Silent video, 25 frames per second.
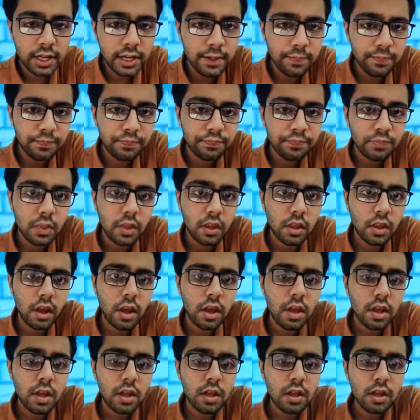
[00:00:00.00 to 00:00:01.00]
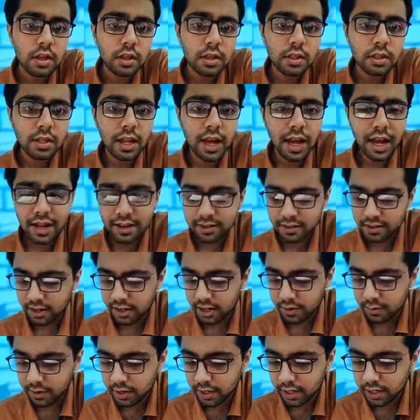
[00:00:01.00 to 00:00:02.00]
The answer
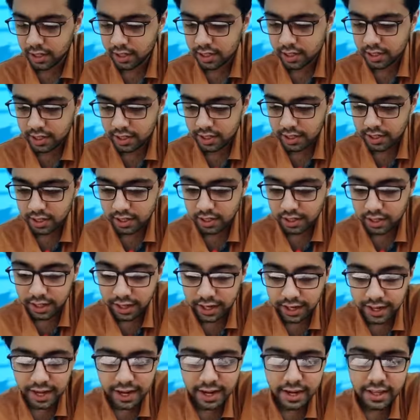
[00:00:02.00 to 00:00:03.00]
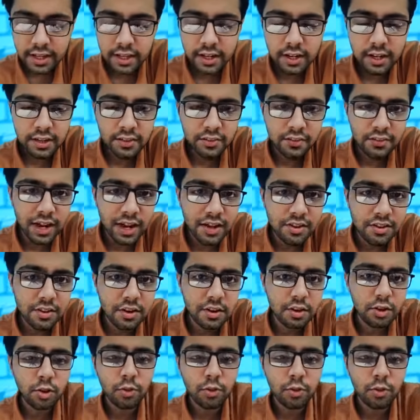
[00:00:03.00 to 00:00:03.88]
is basically it's A, that is the ring fracture.